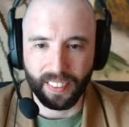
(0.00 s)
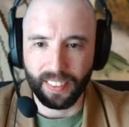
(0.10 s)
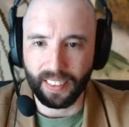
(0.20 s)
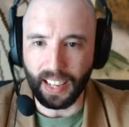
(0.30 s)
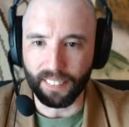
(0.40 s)

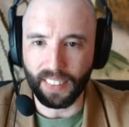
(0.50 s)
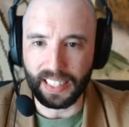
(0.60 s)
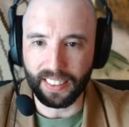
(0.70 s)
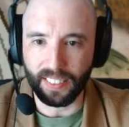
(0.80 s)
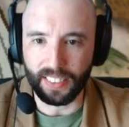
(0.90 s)
Gotta
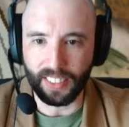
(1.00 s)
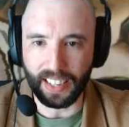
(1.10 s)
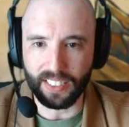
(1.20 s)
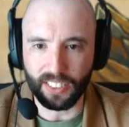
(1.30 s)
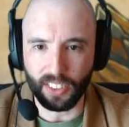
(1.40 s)
paint in these
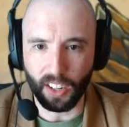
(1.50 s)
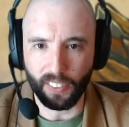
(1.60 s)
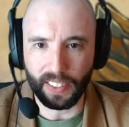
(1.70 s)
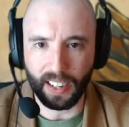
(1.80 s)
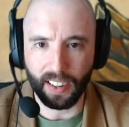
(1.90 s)
edges, y'all.
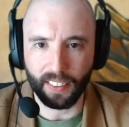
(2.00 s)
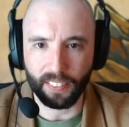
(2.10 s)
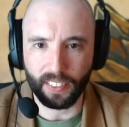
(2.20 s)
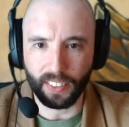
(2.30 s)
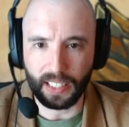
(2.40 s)
We gotta
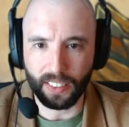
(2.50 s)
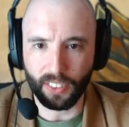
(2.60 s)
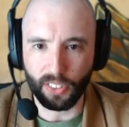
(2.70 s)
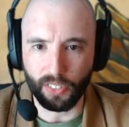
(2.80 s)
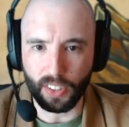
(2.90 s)
really get
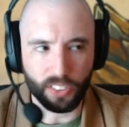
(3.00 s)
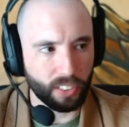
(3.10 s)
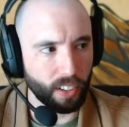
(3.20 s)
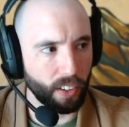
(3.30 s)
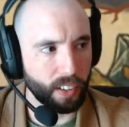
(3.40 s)
this division
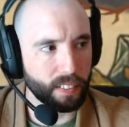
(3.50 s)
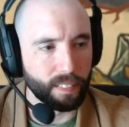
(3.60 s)
going.